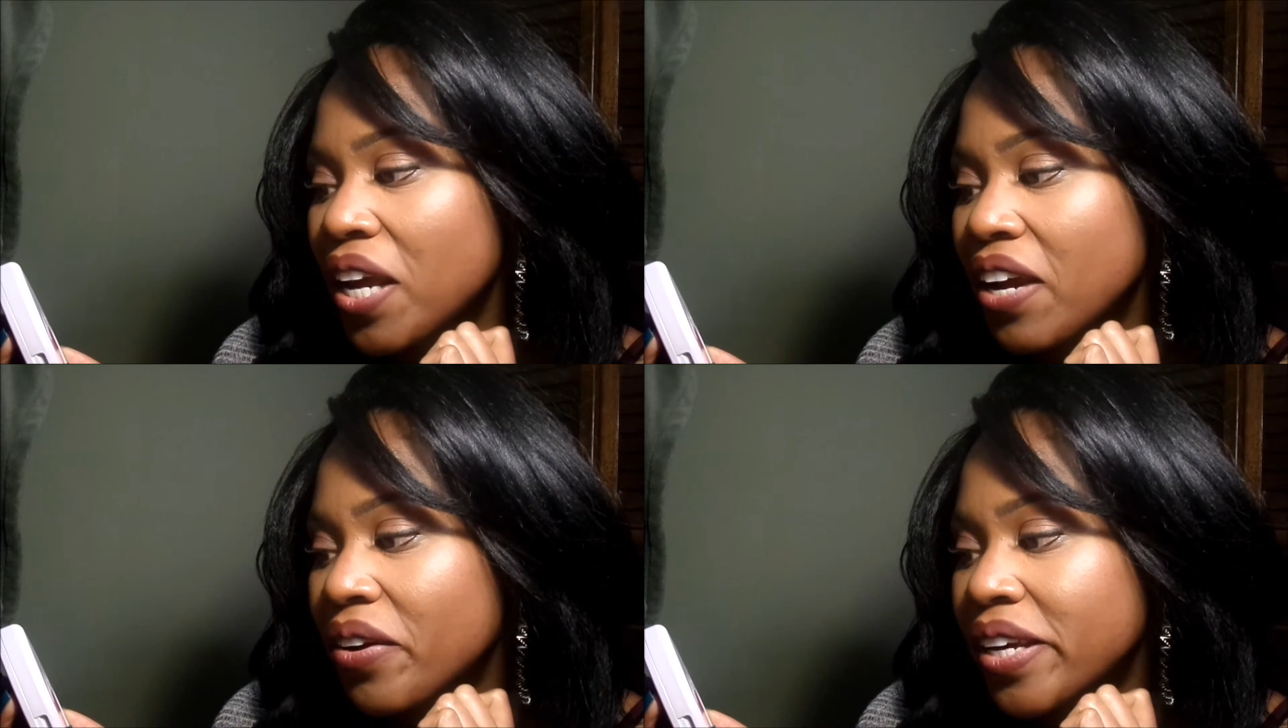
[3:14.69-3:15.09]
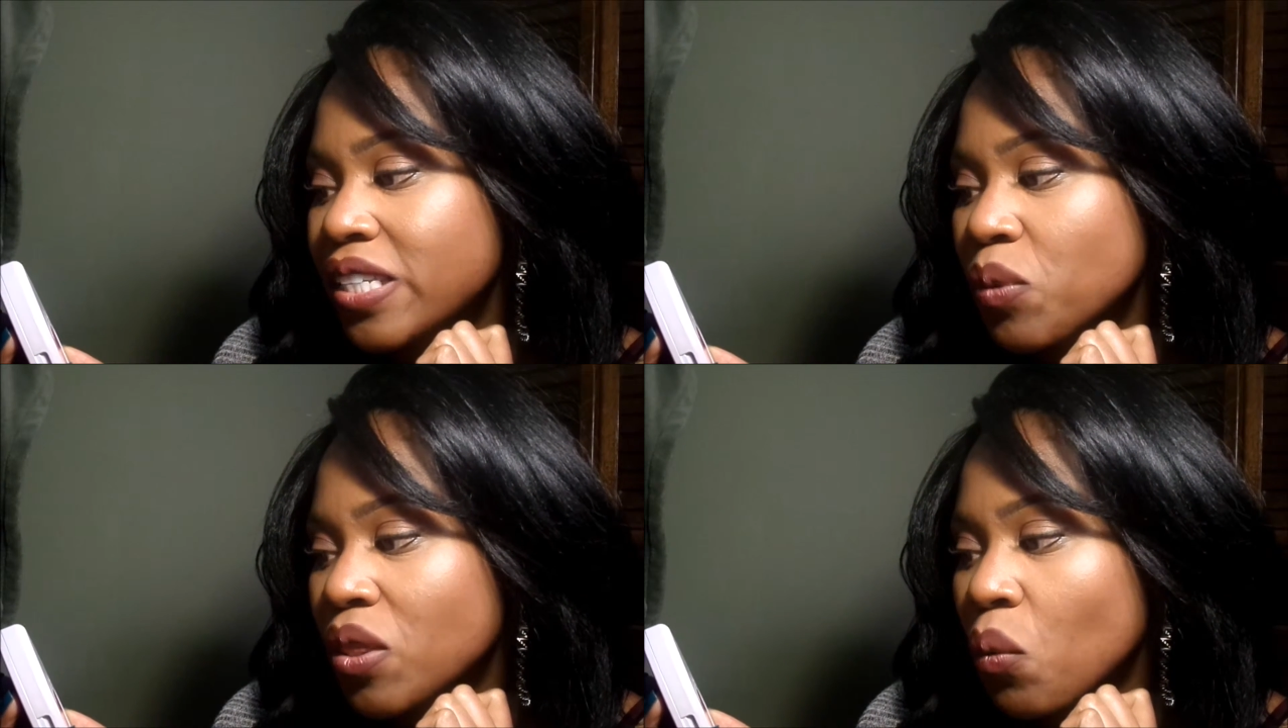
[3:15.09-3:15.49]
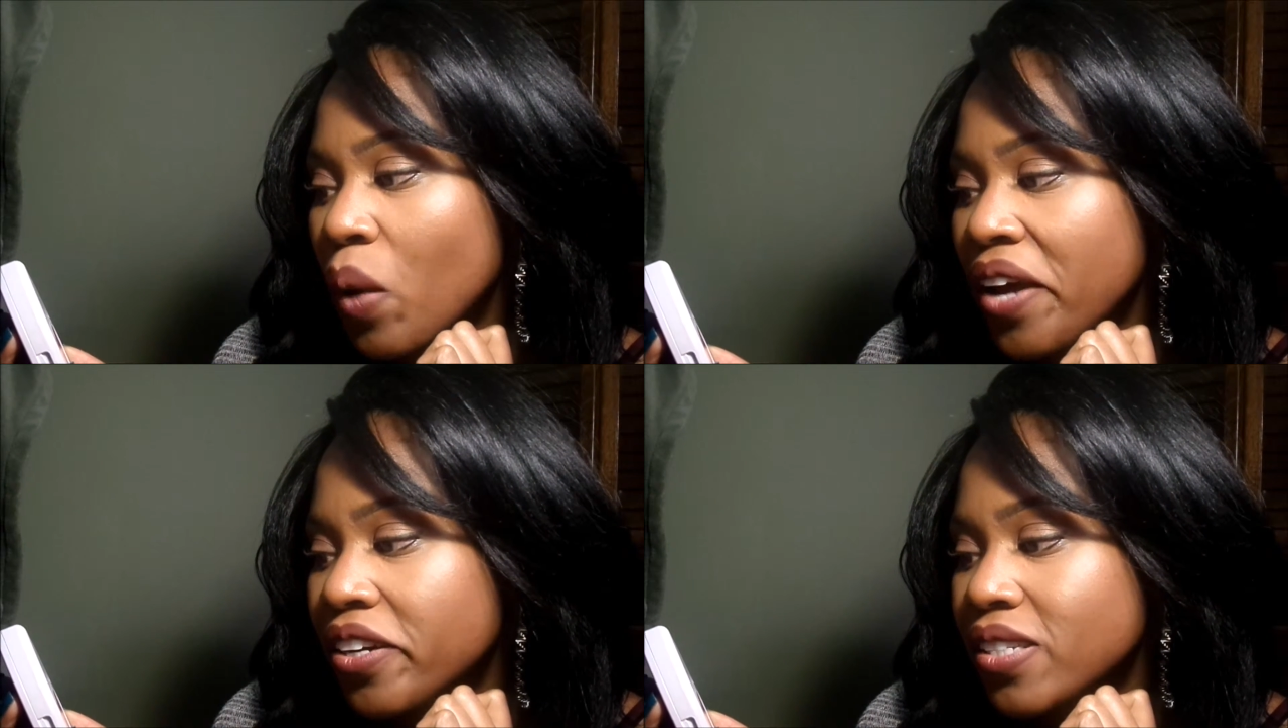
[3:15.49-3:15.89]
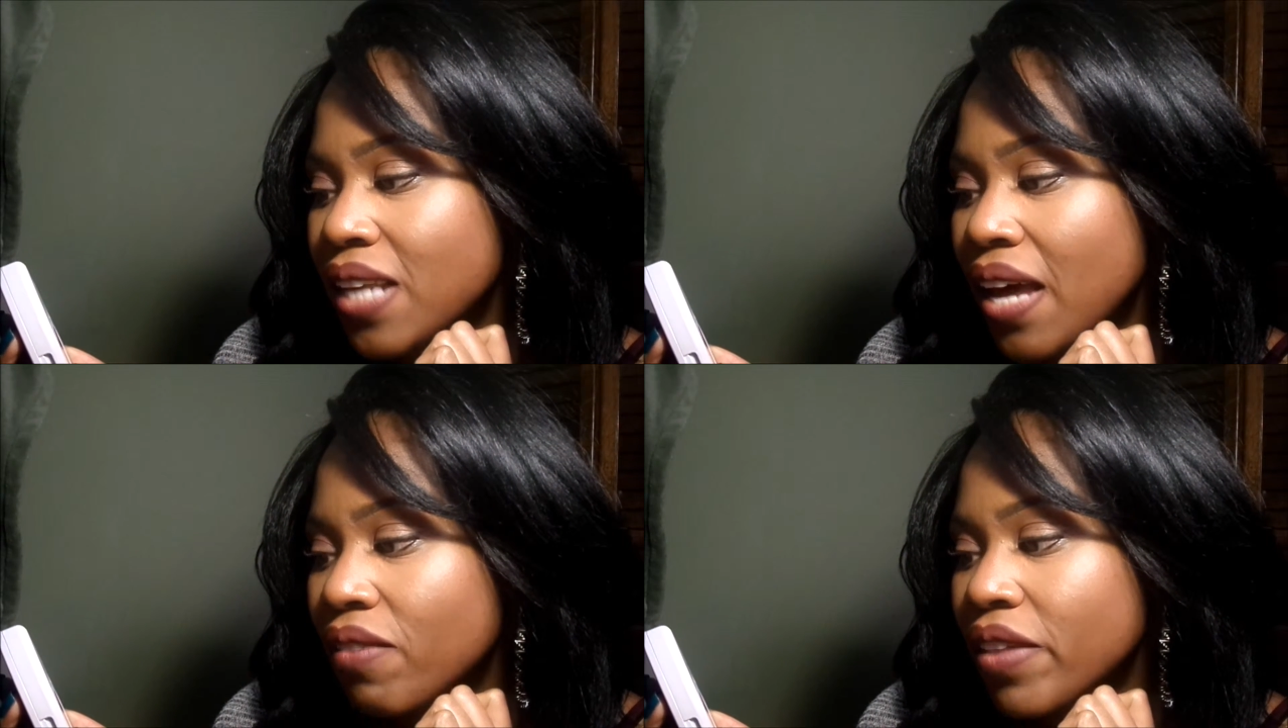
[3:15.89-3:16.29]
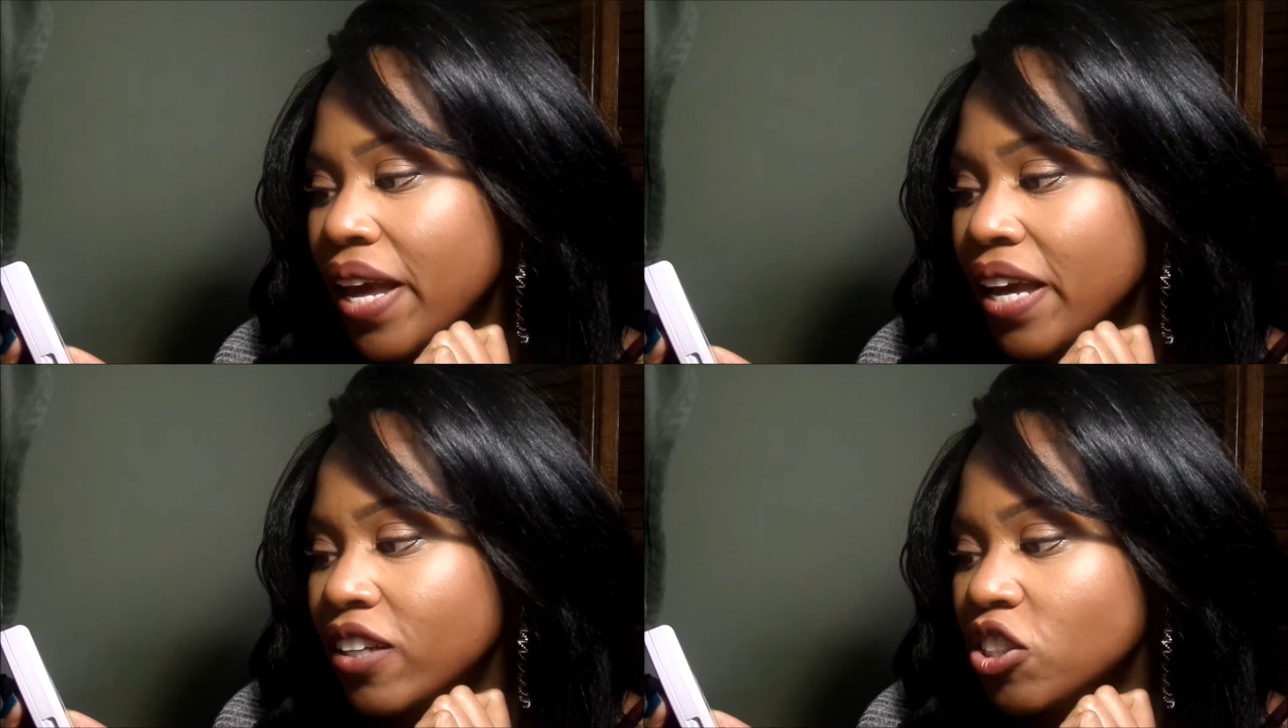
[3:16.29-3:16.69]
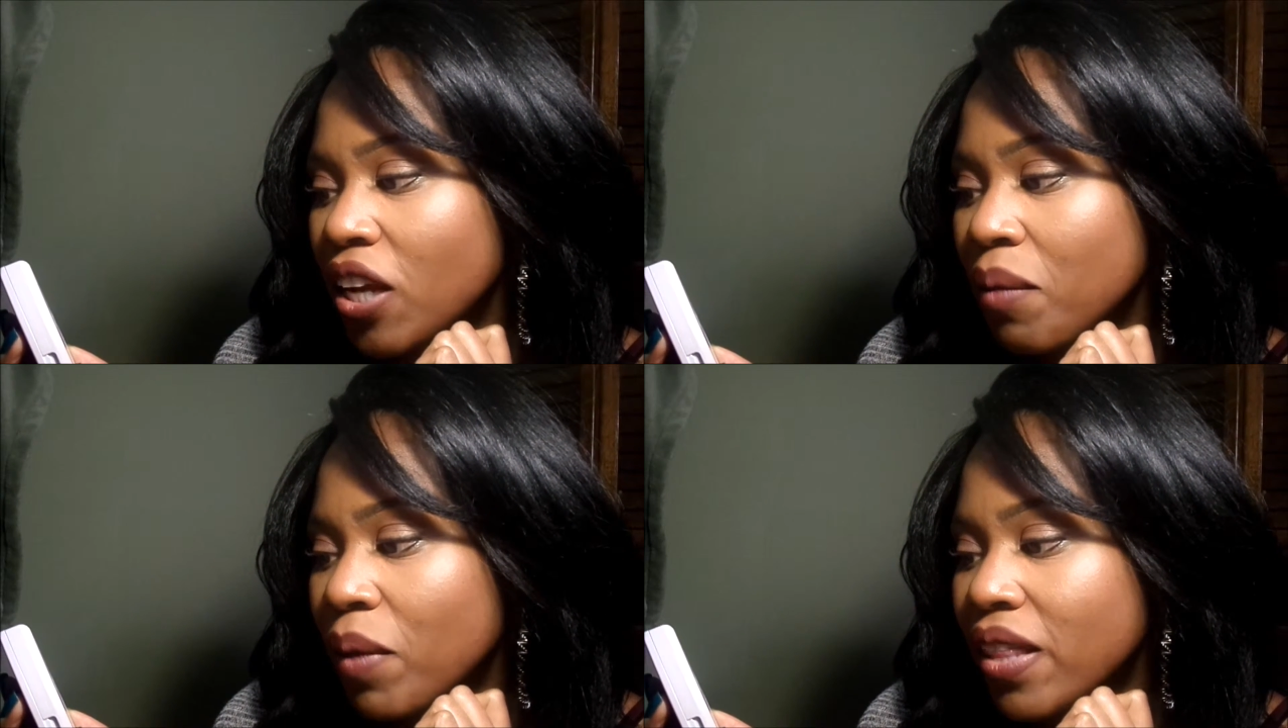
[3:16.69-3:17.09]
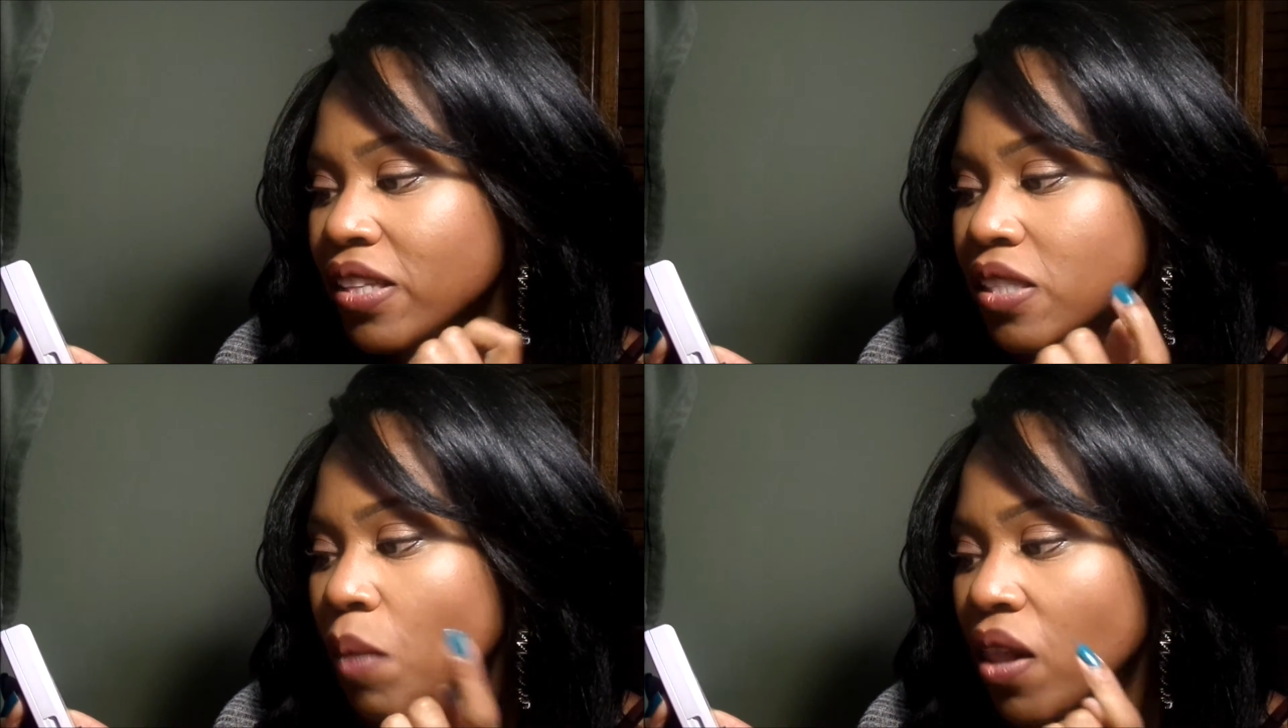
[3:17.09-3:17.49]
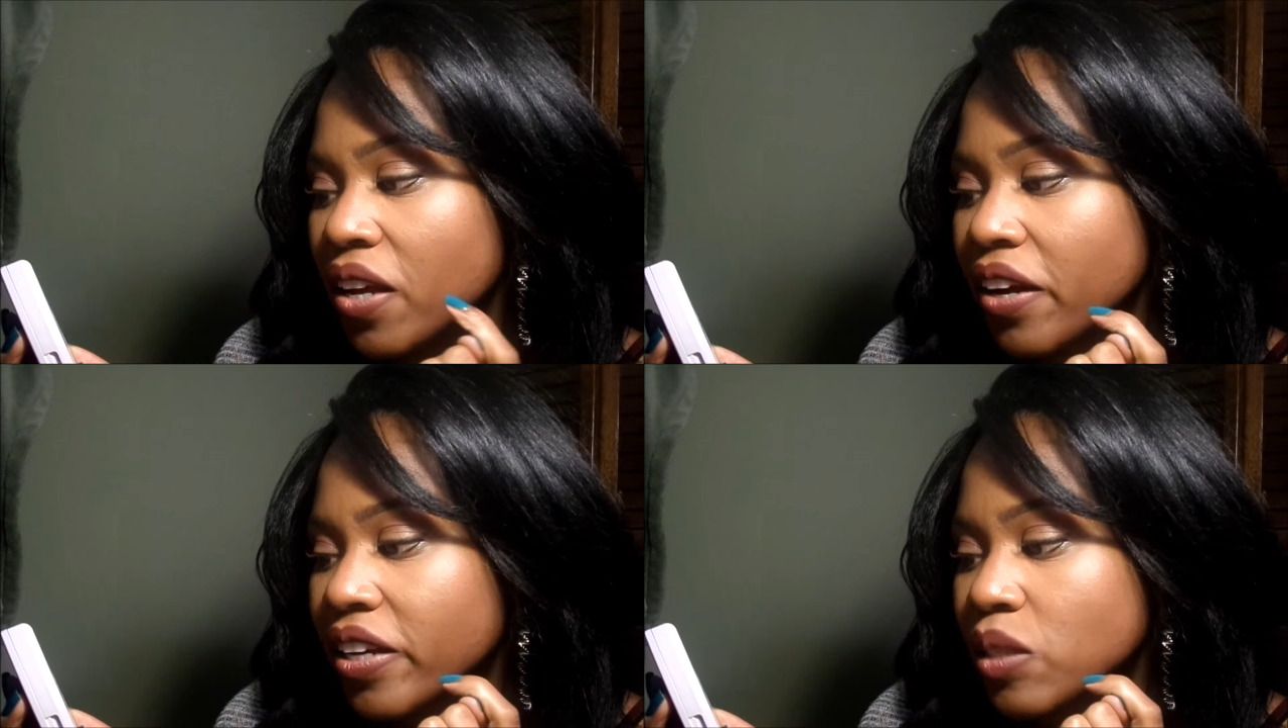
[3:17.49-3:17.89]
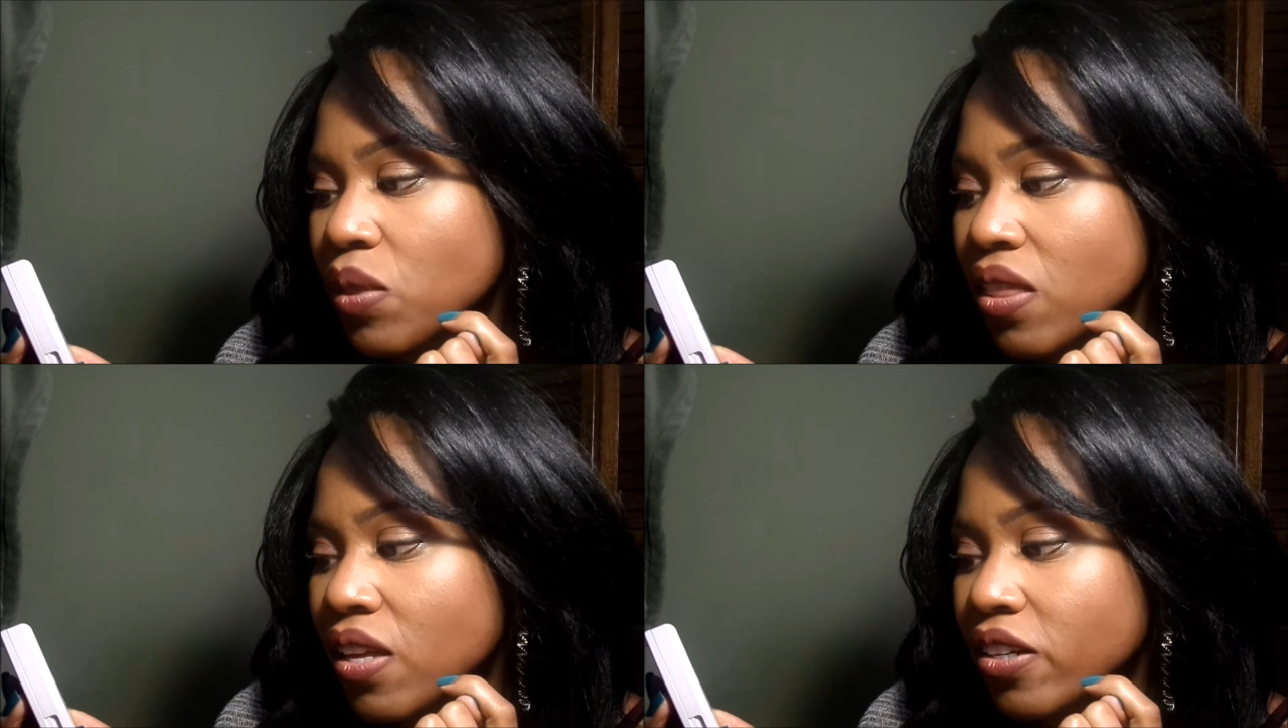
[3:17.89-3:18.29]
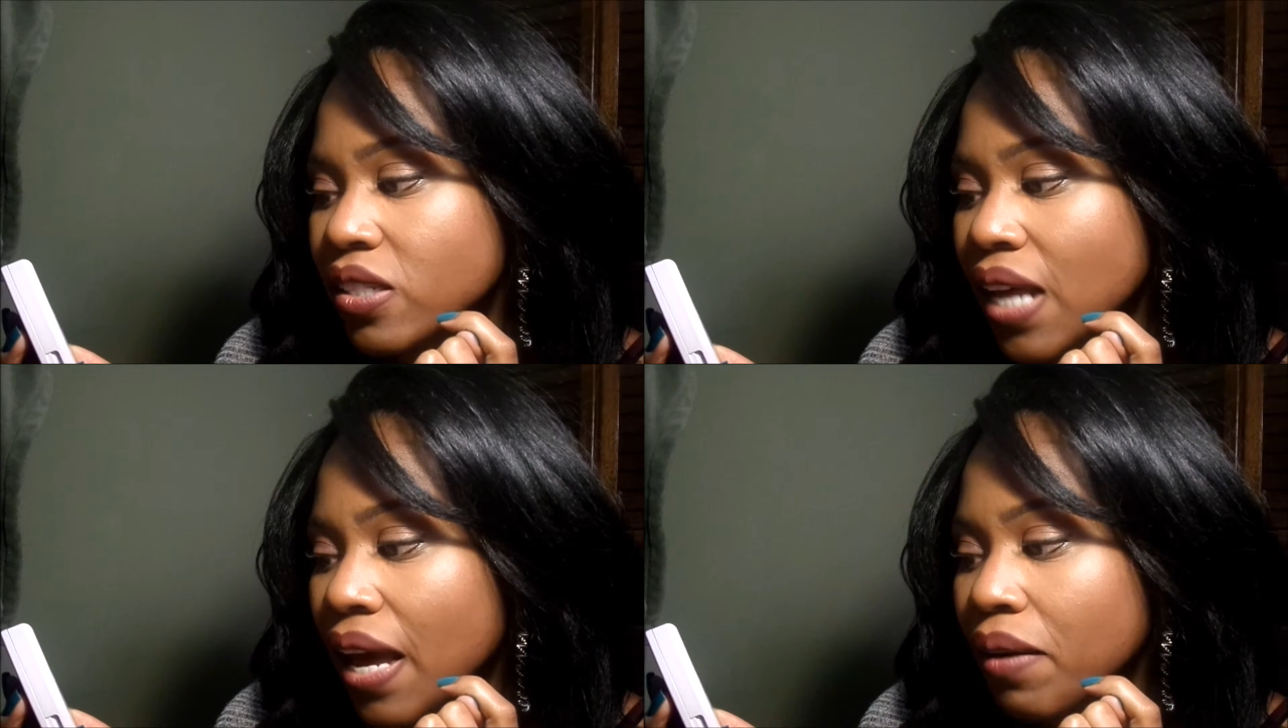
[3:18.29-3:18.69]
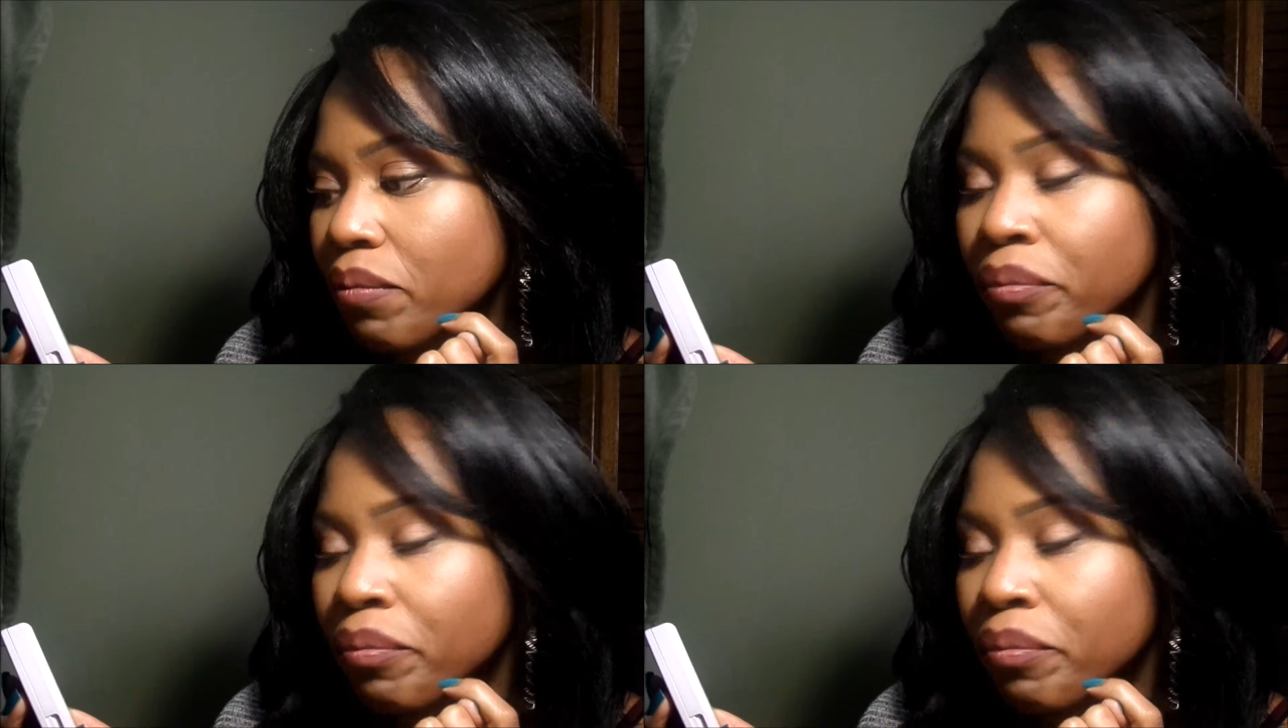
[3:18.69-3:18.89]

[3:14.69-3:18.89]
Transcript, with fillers: areas with the wider side of the egg shape and the smaller areas with the thinner side.